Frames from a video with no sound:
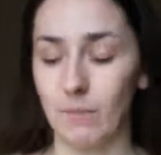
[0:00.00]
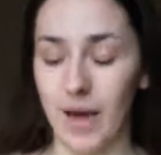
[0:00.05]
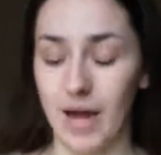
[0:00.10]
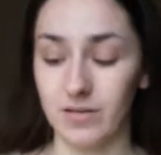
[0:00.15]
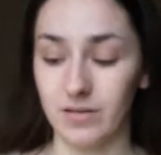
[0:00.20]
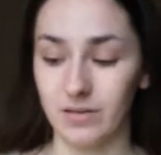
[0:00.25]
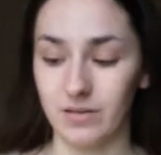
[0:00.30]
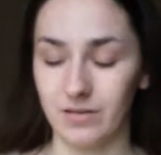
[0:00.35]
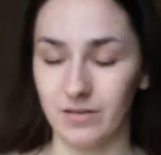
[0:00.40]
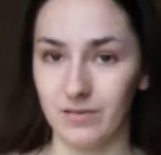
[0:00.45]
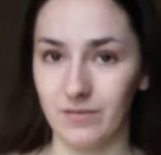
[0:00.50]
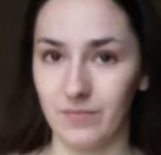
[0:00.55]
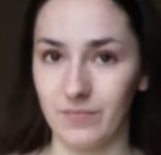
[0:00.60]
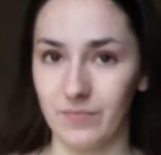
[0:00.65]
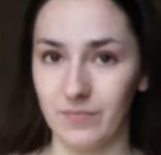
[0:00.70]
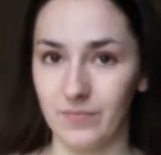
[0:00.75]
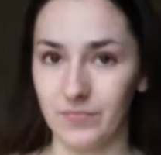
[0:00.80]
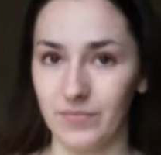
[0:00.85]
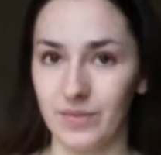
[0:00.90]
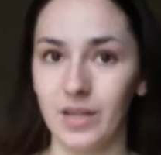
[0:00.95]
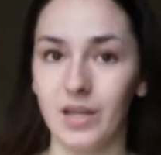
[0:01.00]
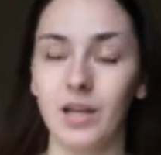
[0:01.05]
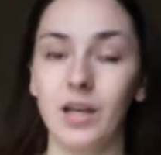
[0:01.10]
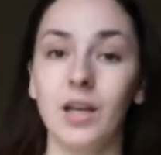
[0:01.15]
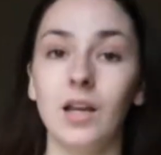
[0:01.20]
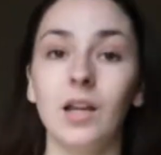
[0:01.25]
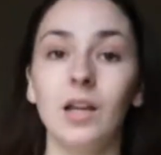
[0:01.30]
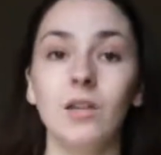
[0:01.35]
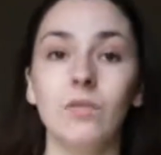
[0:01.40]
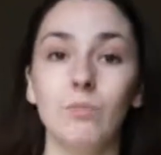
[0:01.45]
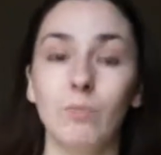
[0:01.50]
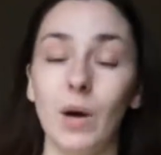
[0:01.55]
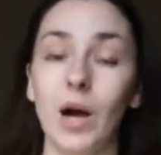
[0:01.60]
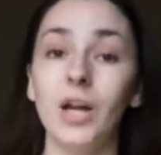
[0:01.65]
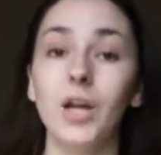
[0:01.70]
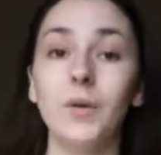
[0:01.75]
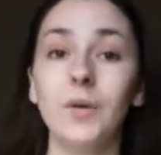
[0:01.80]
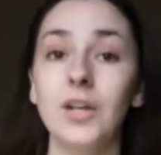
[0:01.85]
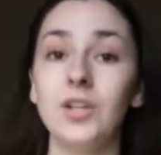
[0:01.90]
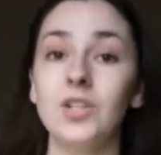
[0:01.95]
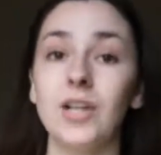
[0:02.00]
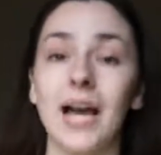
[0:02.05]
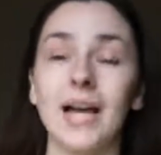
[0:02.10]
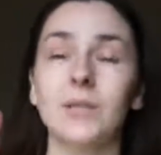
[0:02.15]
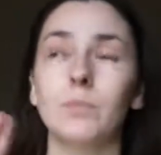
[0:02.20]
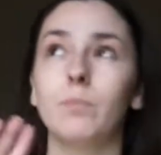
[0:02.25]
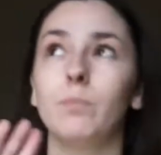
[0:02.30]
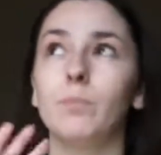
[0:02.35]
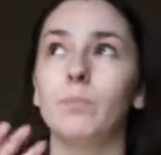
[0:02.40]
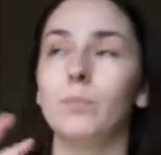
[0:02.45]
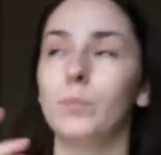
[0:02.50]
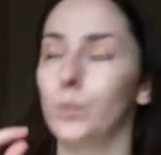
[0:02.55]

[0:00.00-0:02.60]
comparison. BioNinja has